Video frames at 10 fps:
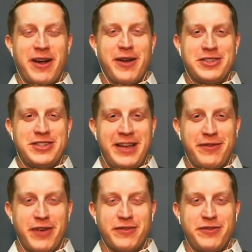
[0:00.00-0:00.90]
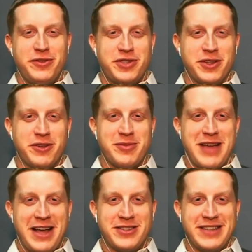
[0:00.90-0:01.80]
much, Dave Fucillo from
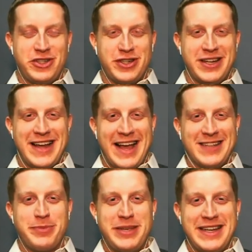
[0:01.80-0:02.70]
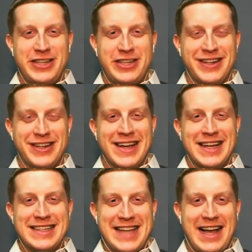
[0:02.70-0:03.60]
Niners Nation and
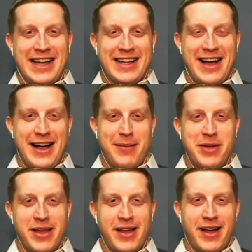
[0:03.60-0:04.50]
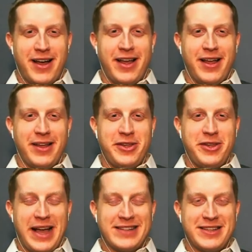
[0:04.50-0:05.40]
SBNation.com.
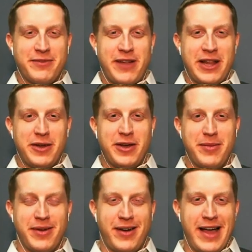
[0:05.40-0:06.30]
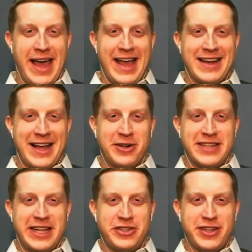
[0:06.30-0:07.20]
You guys can follow him at Niners
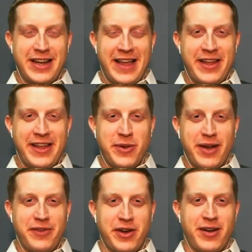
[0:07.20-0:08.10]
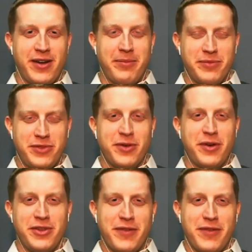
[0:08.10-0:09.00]
Nation, and then you have you
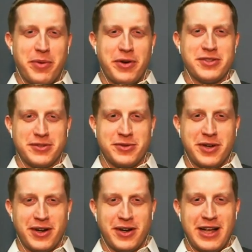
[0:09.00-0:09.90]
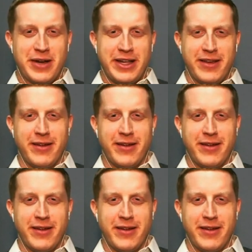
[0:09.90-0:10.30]
have a personal Twitter account, right?